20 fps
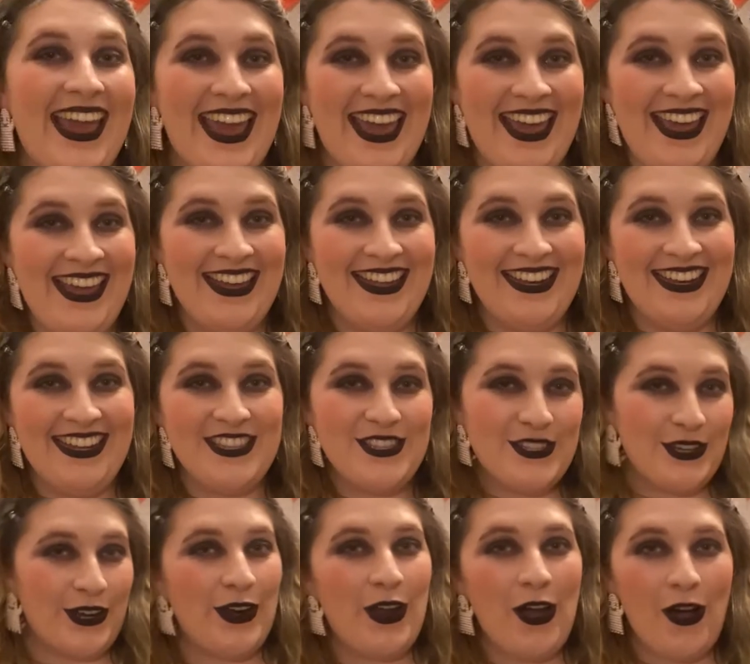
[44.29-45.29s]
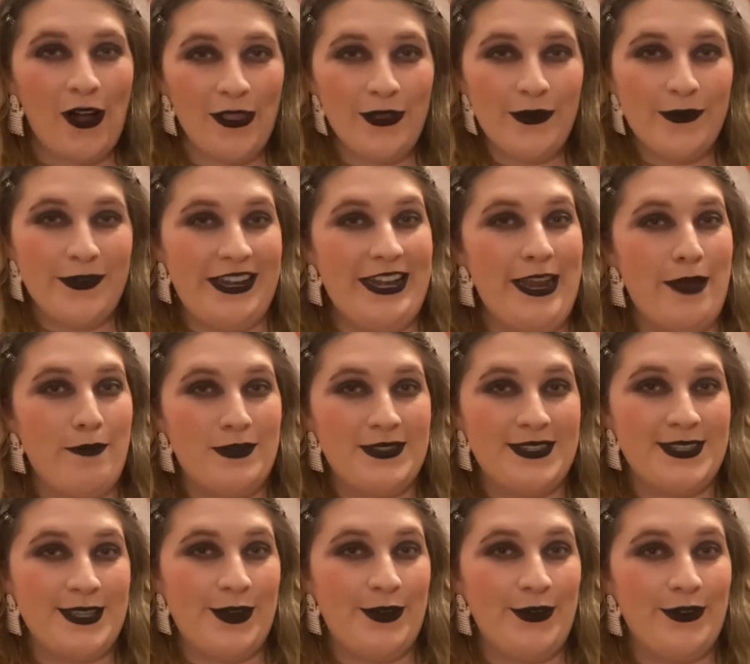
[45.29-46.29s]
And it's our Halloween
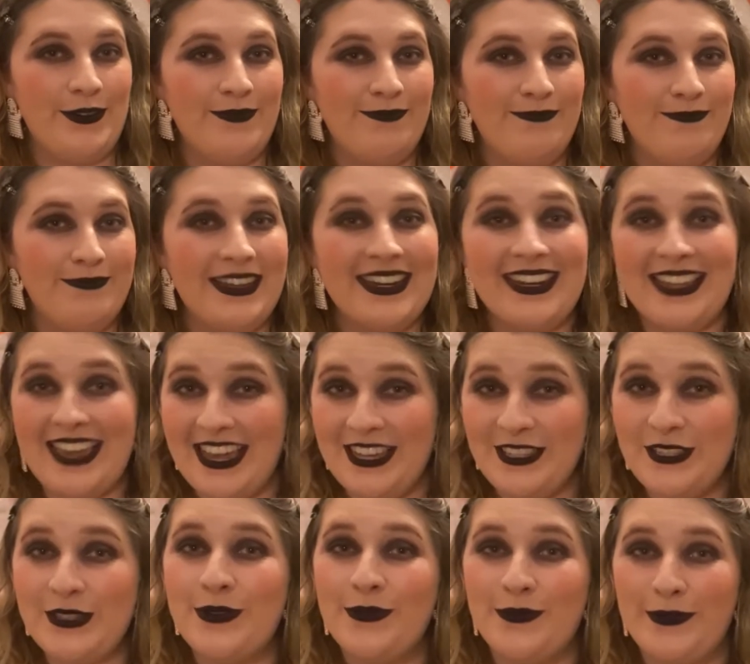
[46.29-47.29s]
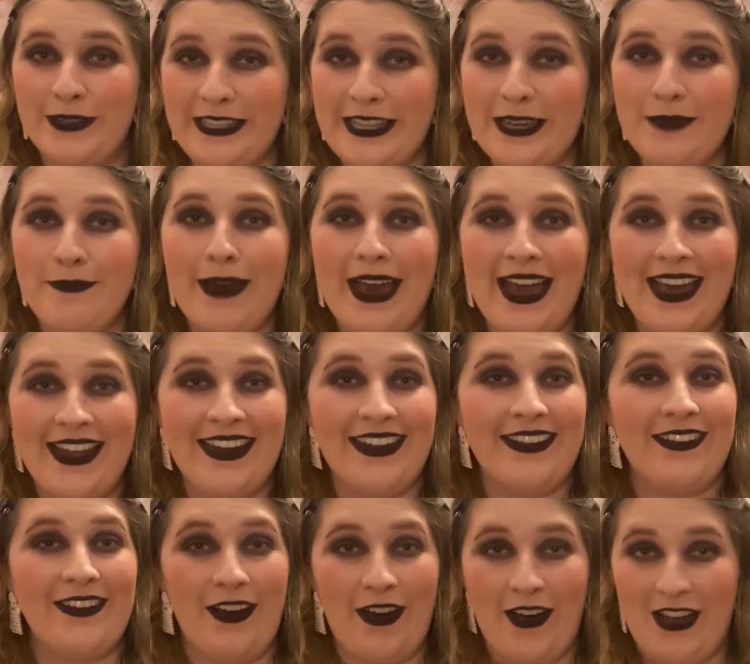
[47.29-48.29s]
episode, in case you're really bad
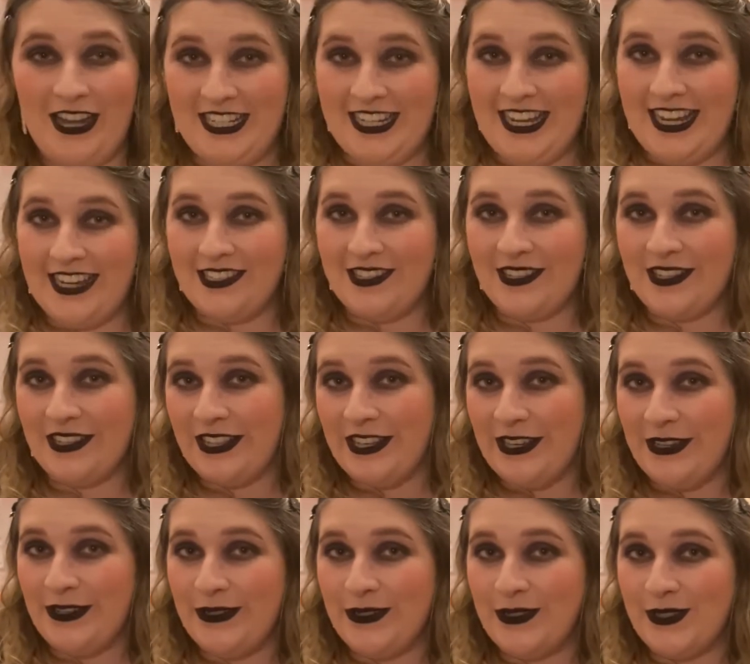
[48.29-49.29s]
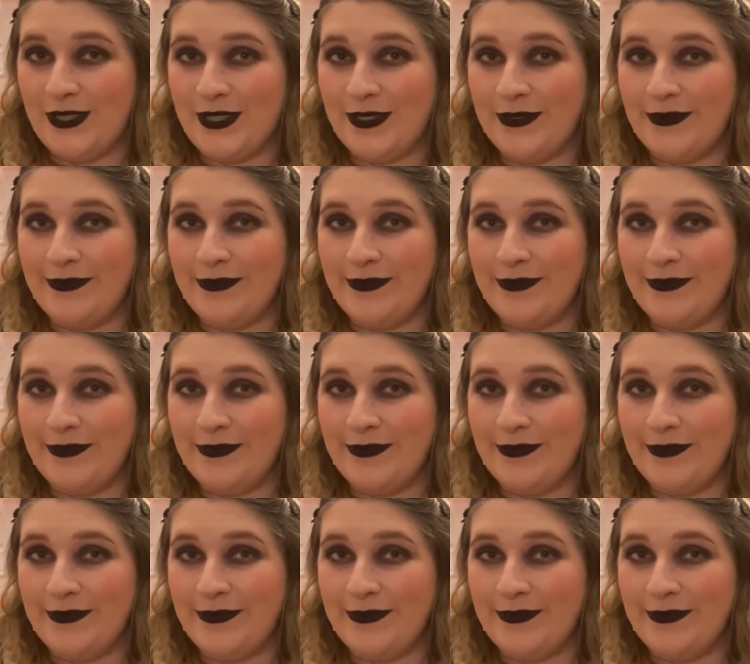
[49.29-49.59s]
at context clues.